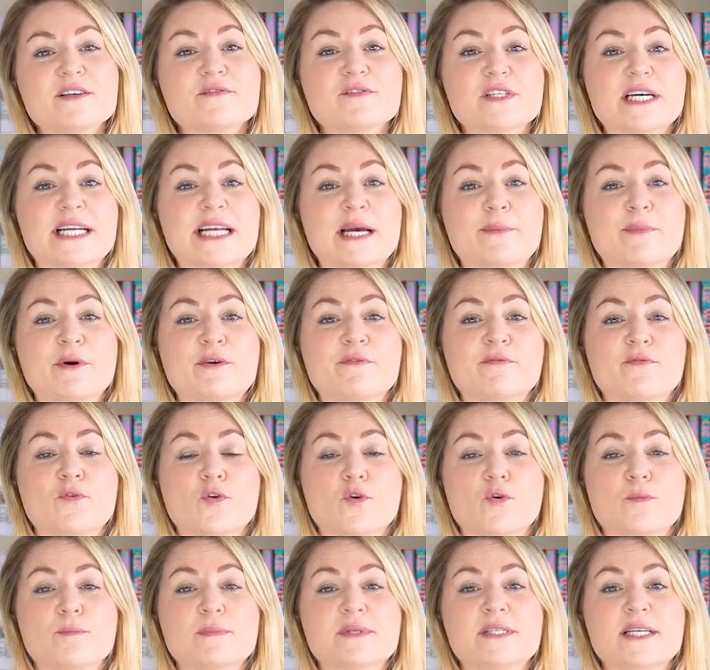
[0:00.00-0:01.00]
of Dynamic
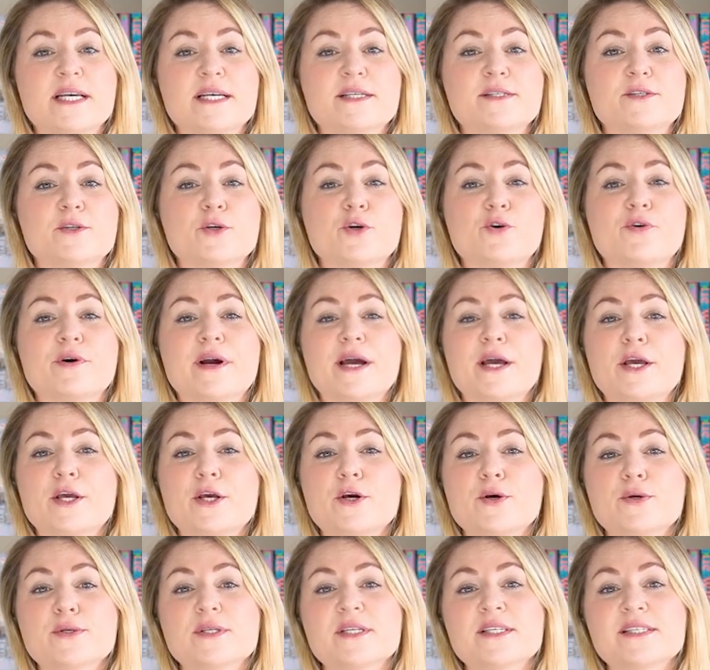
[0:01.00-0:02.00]
Forms is to create
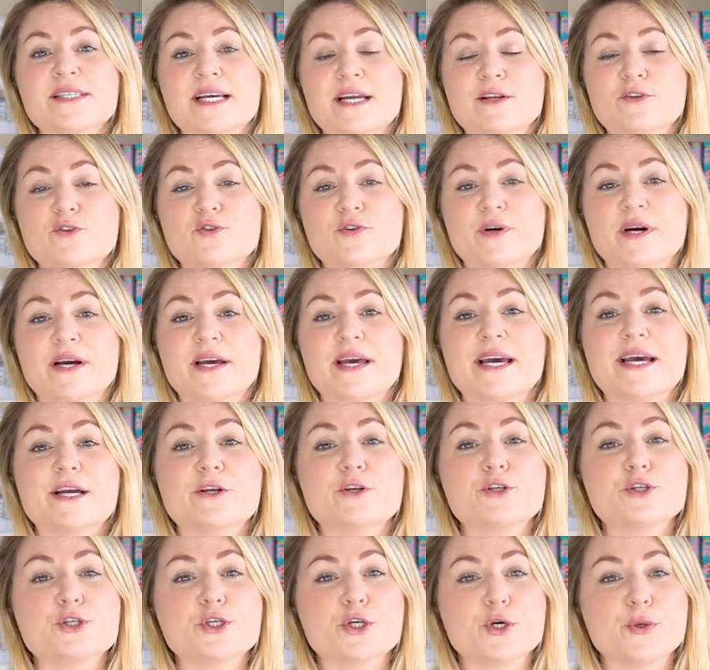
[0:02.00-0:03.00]
user-centric,
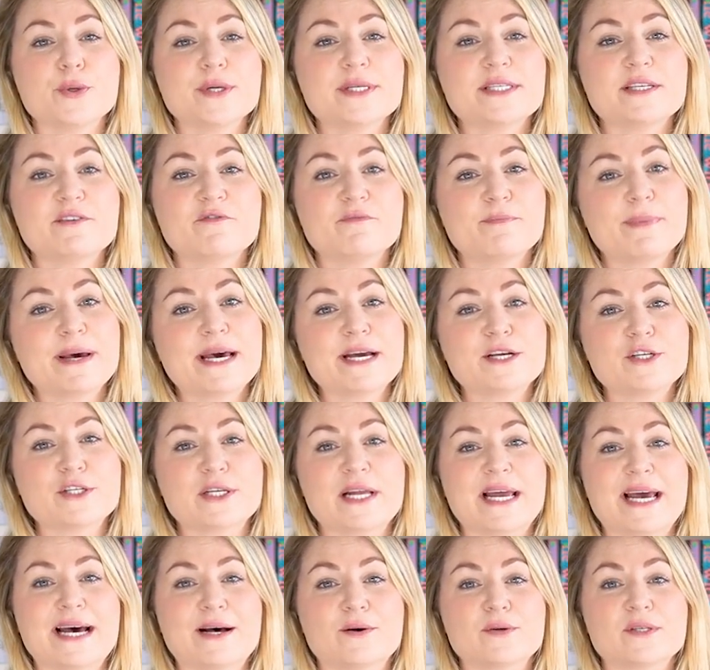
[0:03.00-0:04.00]
intuitive page
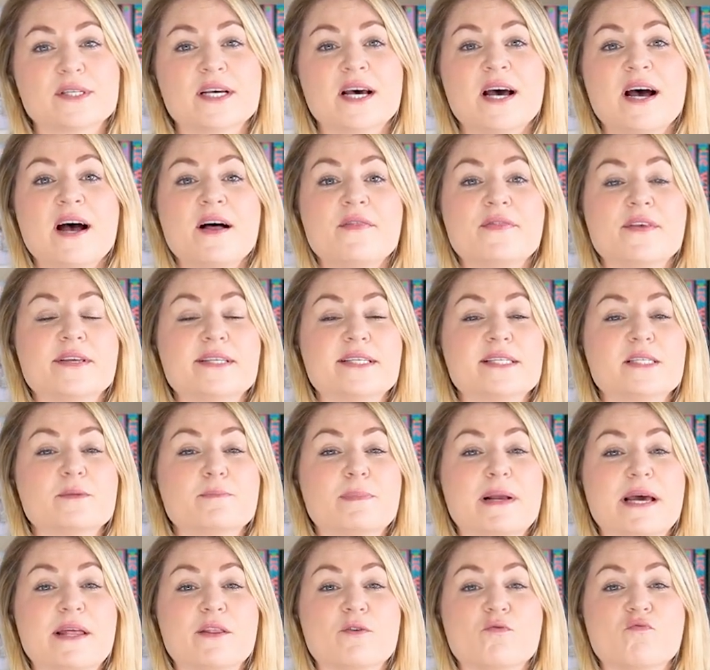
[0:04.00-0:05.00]
layouts that
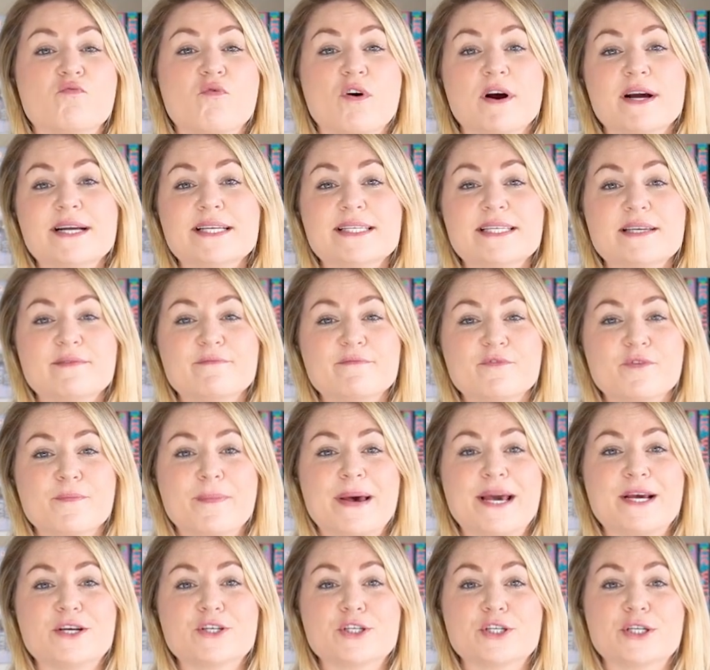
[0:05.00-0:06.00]
display the right
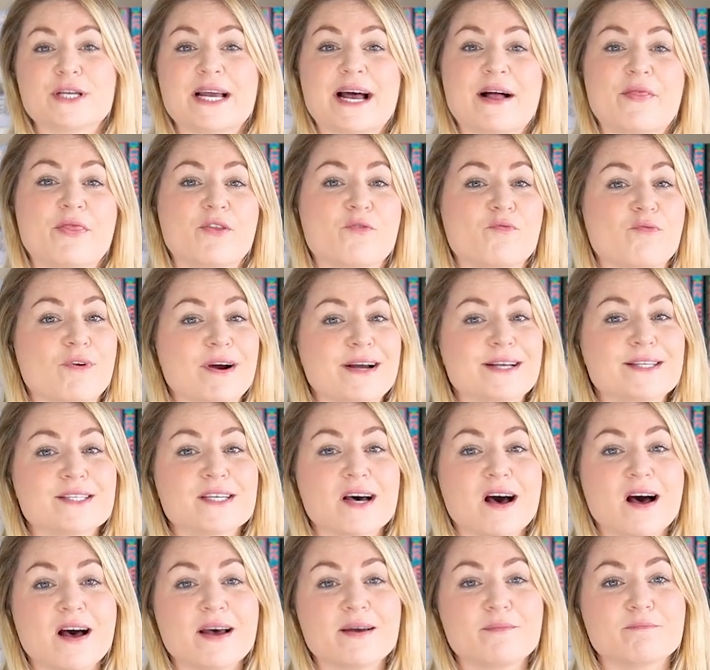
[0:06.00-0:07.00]
information at the right
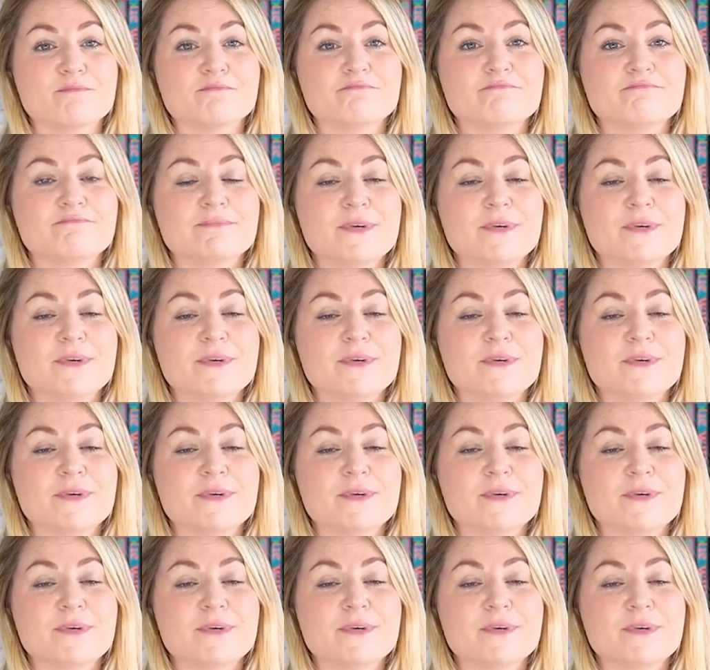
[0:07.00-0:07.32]
time.